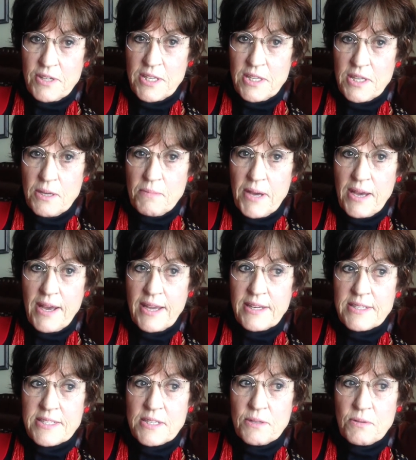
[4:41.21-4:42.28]
anything about how
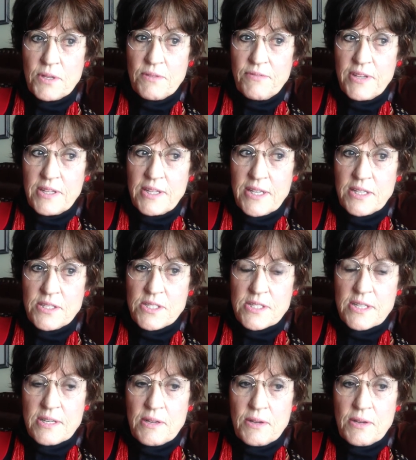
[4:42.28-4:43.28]
to deal with feelings,